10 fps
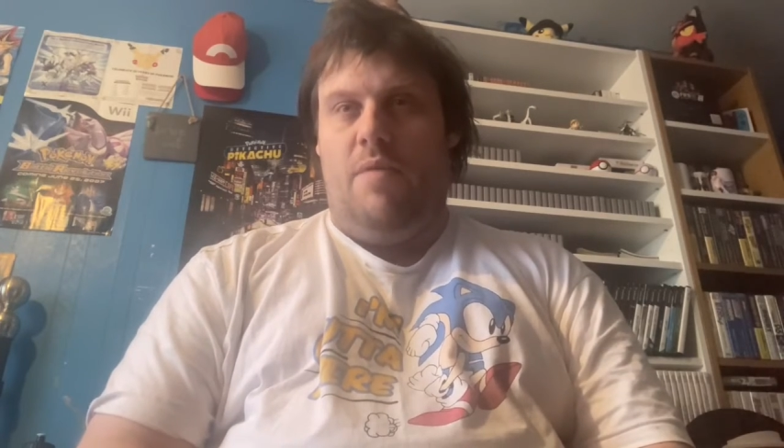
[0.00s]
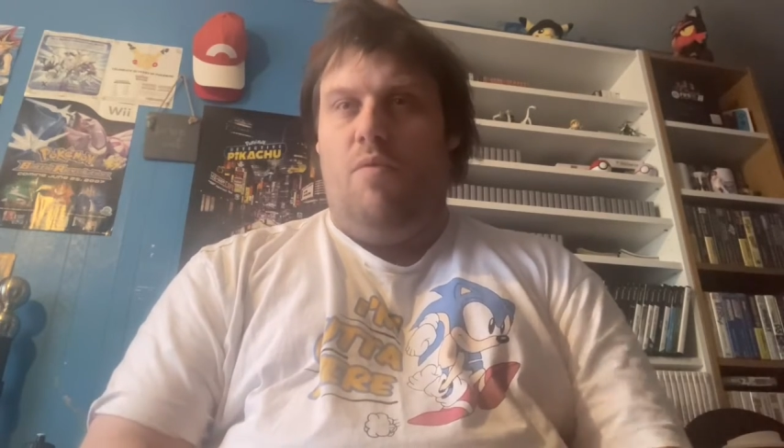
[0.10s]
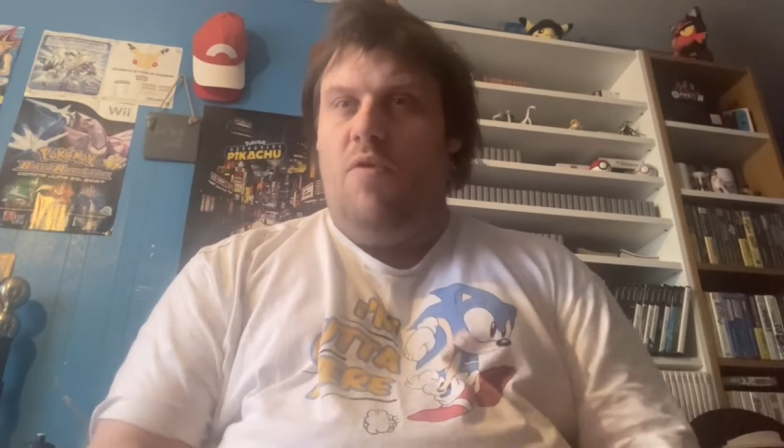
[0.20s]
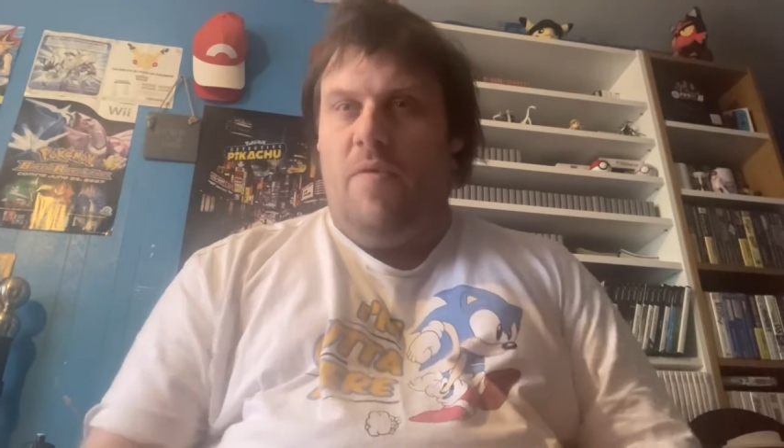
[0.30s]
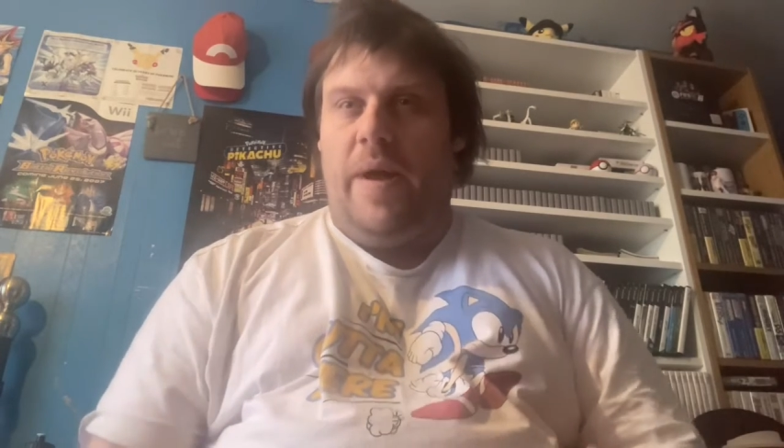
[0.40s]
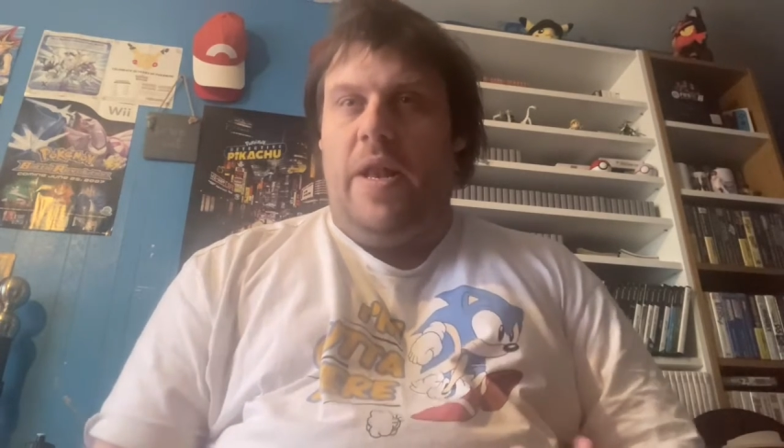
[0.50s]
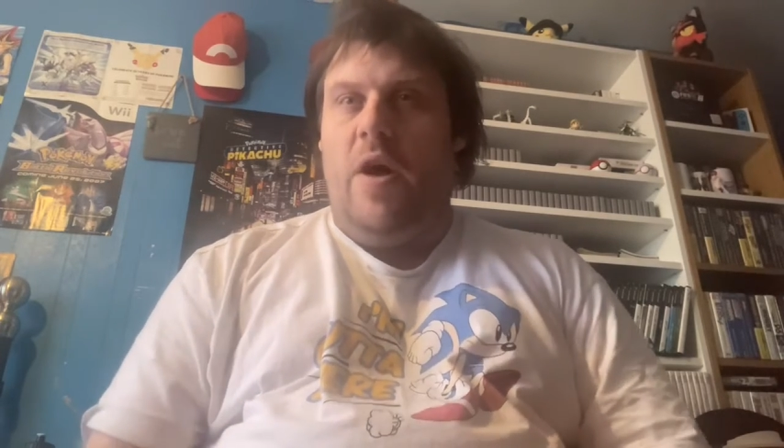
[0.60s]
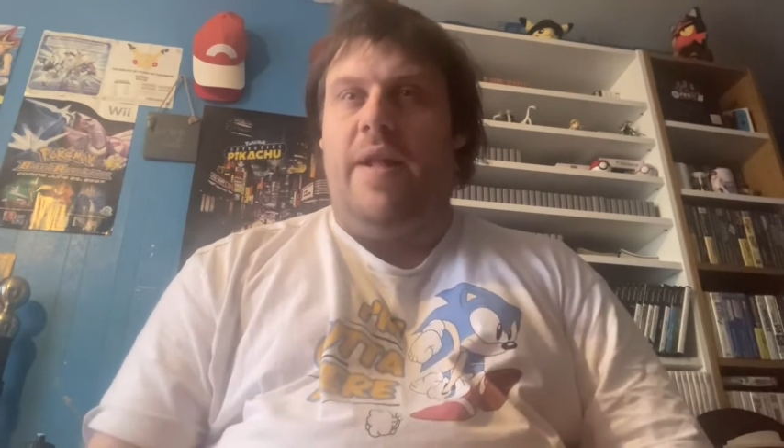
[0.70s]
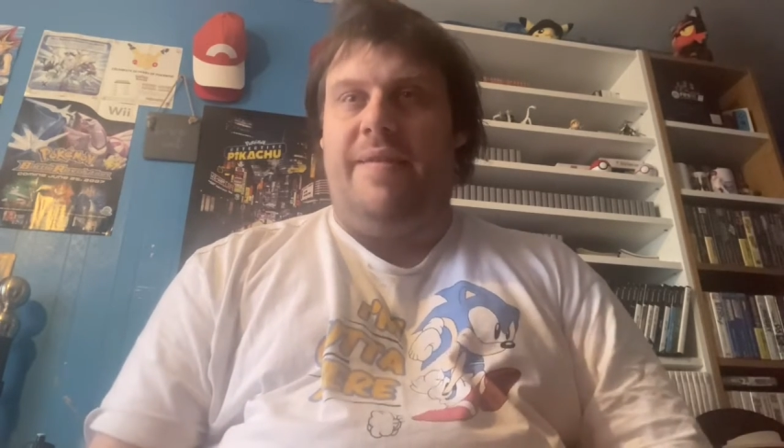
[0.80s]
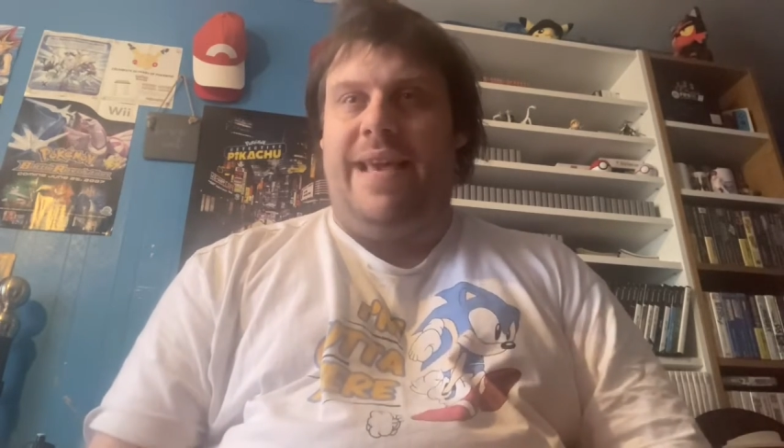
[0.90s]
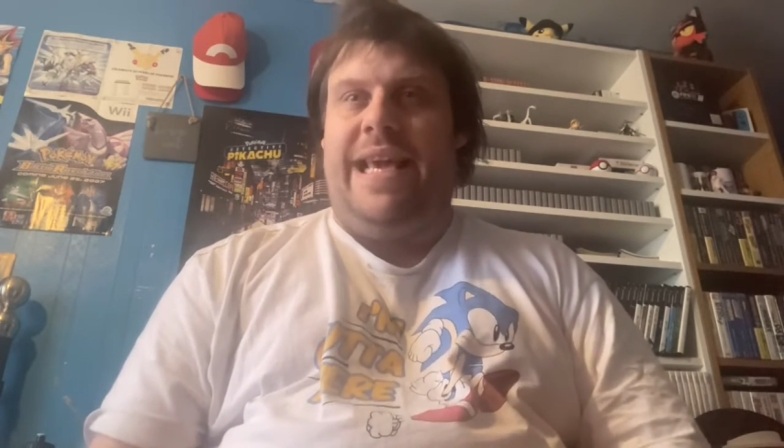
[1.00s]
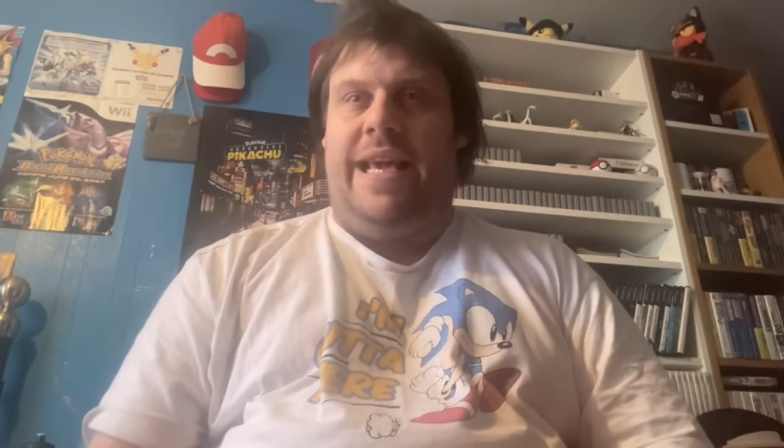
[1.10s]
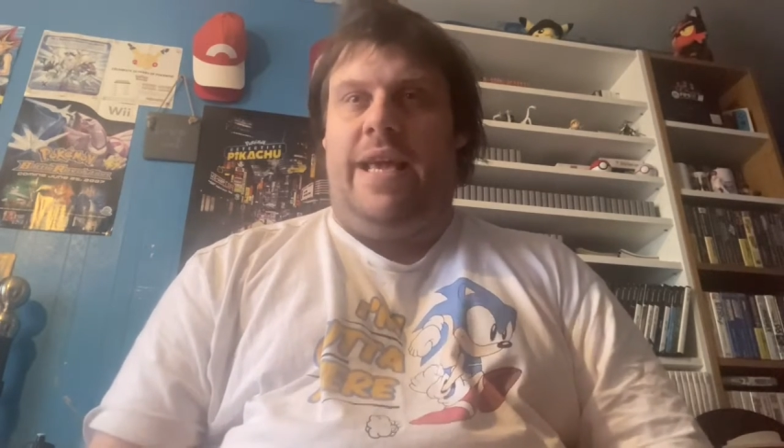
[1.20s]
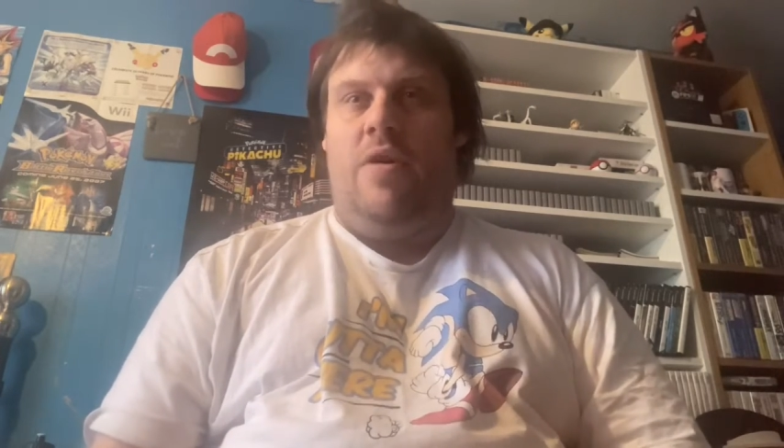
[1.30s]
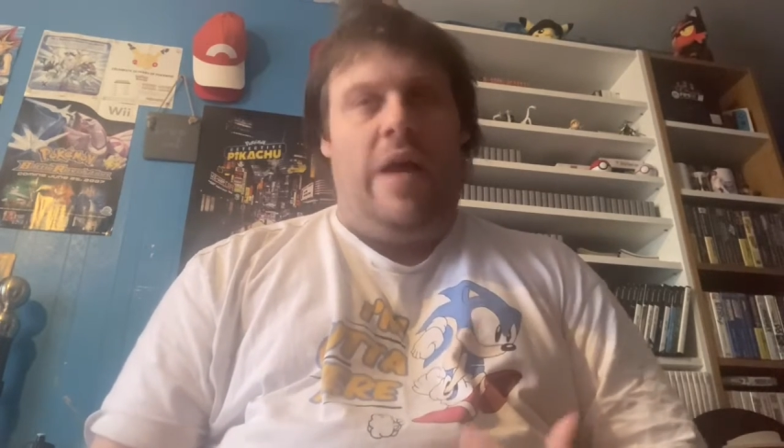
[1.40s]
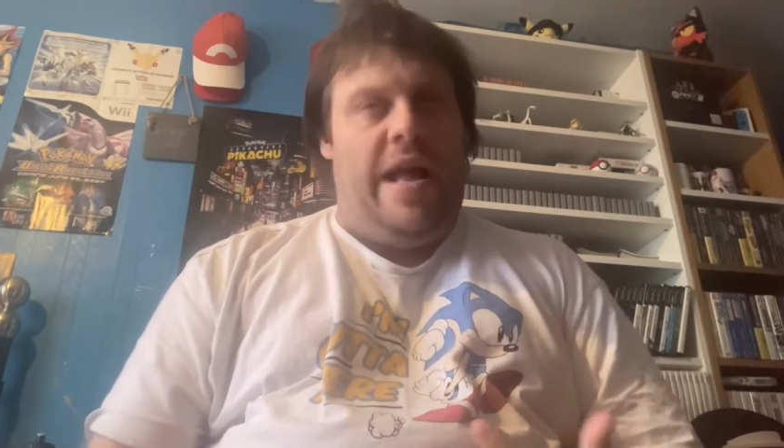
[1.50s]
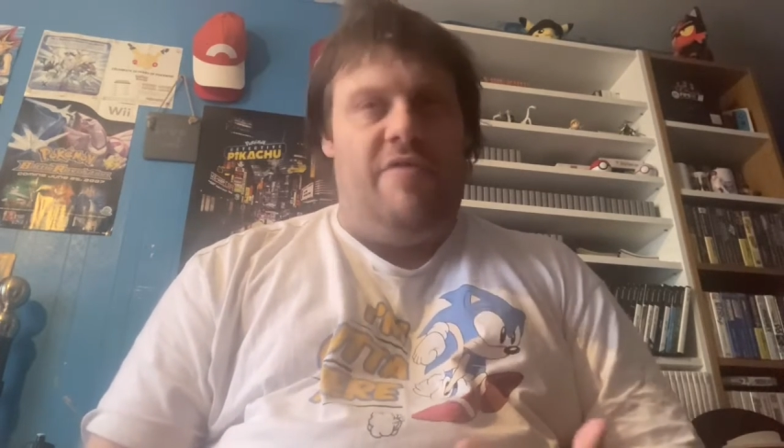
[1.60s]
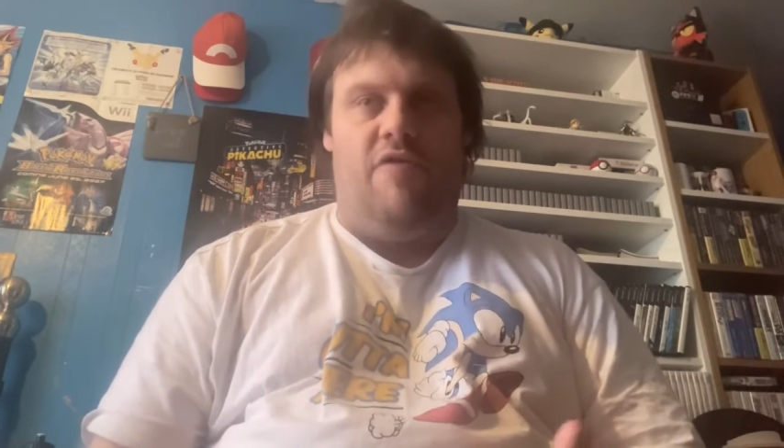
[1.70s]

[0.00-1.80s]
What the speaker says: what do I like to eat and